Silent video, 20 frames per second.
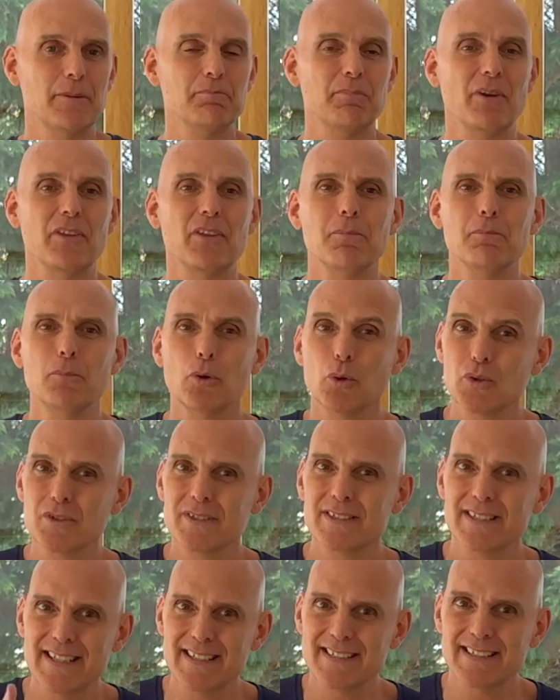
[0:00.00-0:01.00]
but the more
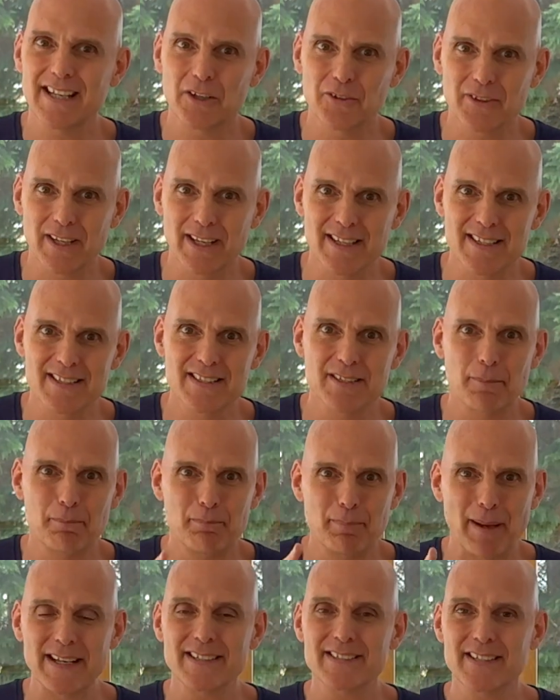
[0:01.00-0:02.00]
detailed it is, the
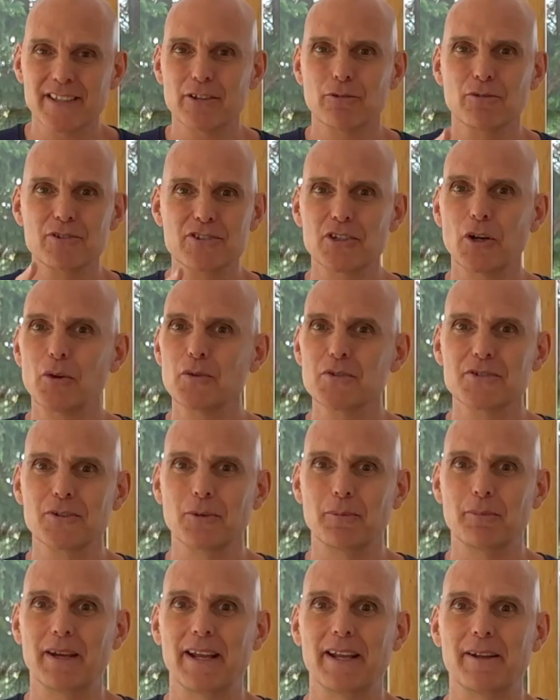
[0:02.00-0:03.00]
better the results
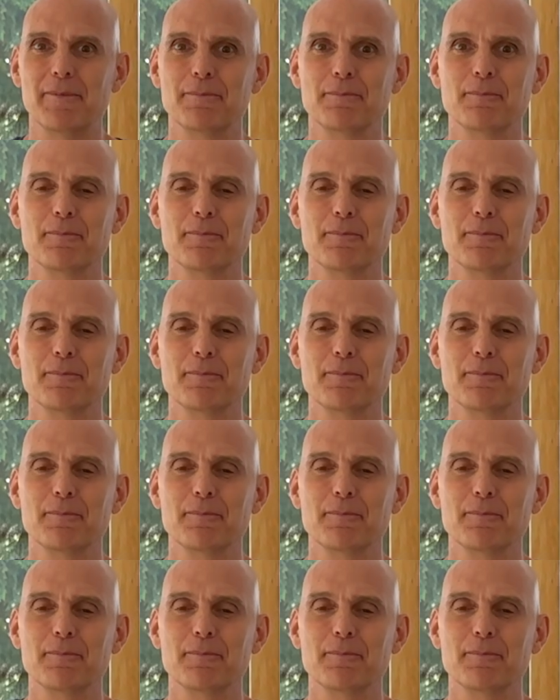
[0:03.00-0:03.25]
will be.